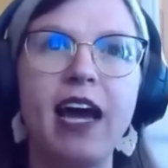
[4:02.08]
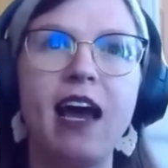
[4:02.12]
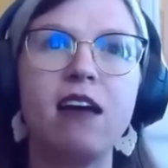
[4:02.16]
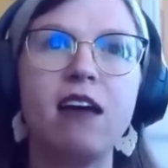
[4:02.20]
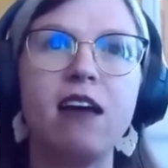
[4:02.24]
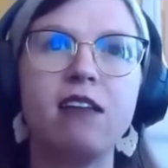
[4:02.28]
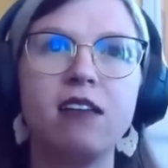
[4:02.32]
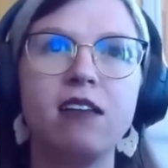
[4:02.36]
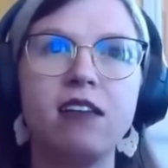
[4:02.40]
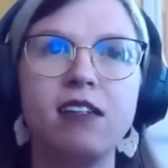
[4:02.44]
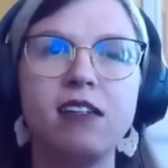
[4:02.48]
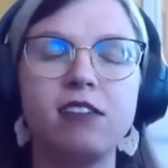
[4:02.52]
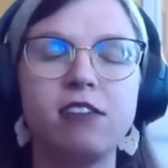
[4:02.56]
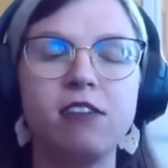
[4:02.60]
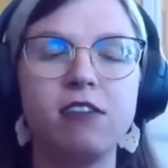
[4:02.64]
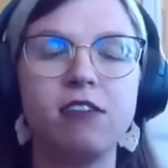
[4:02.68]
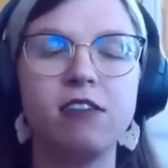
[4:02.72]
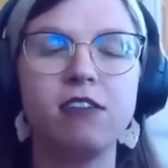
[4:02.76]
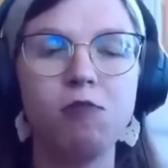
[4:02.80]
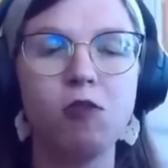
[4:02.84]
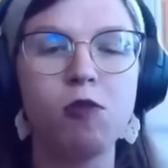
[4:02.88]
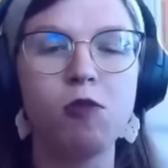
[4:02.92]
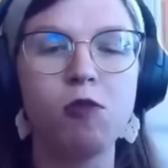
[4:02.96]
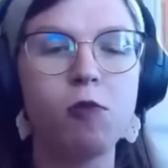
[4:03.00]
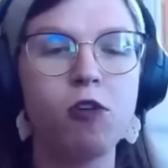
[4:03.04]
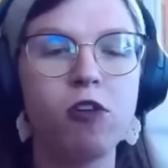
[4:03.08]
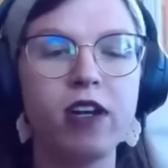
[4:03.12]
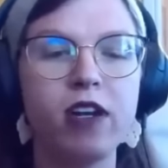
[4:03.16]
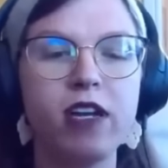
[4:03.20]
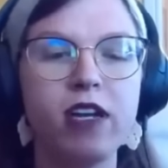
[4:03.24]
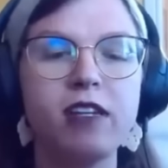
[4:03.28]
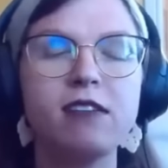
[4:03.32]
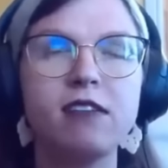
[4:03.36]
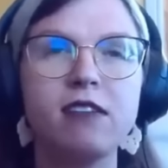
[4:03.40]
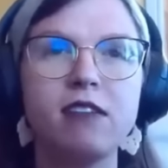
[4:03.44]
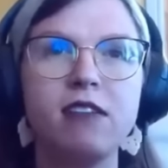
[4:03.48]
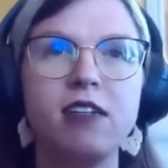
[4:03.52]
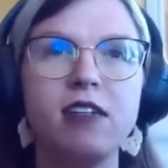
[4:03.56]
reality so that we're
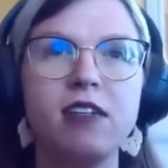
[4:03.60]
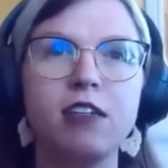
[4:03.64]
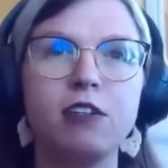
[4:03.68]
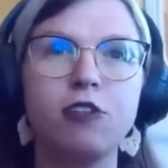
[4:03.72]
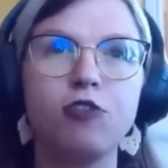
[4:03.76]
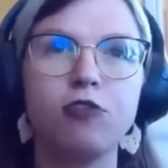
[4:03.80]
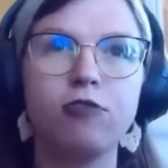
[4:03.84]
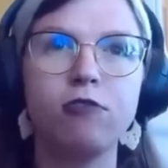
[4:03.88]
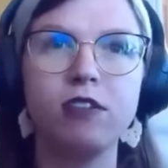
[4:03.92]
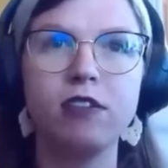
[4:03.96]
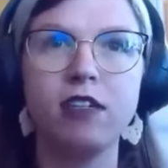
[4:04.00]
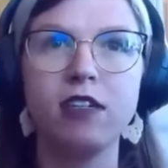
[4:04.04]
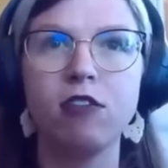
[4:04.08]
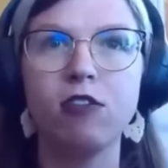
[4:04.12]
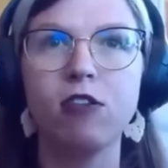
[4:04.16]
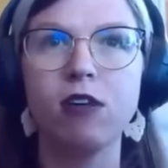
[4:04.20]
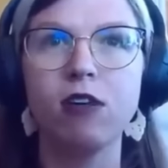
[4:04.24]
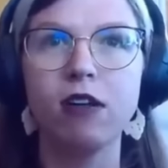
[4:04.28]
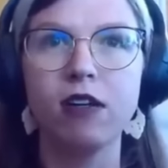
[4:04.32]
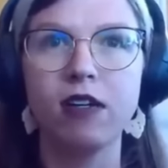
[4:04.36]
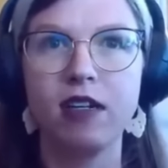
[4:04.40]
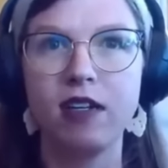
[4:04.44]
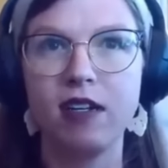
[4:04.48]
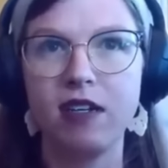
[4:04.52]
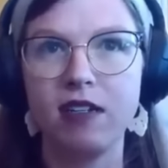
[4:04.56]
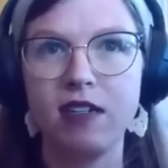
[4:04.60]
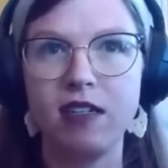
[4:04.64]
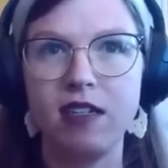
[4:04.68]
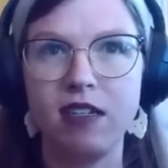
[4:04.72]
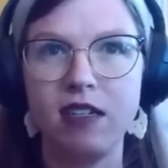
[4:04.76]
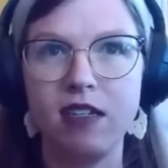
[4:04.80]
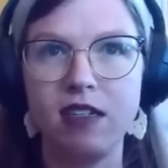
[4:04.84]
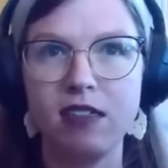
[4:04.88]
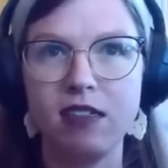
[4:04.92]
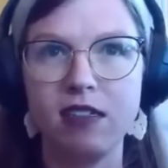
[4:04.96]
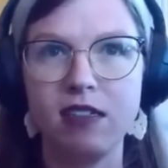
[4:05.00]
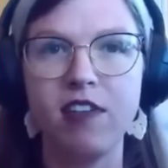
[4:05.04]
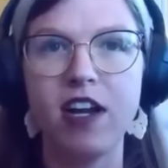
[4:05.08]
more easily controlled and herded
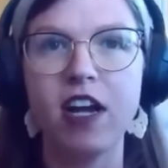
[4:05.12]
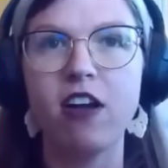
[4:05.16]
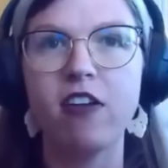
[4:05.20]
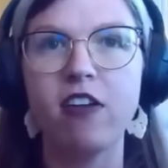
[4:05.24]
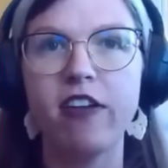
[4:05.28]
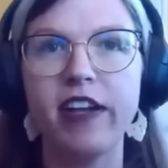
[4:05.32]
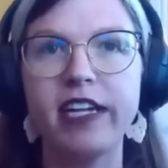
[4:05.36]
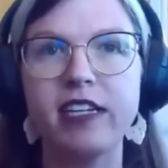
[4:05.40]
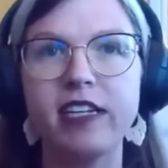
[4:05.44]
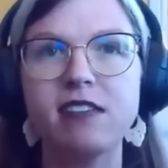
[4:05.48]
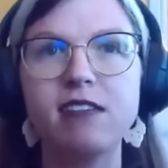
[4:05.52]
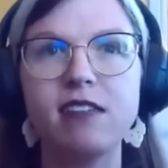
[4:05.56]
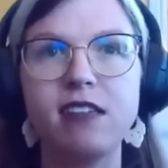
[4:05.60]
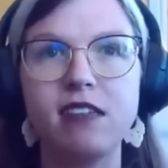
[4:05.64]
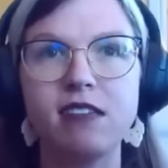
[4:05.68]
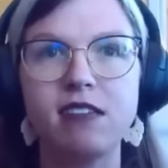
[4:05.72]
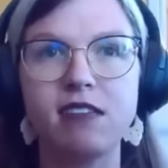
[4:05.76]
into these various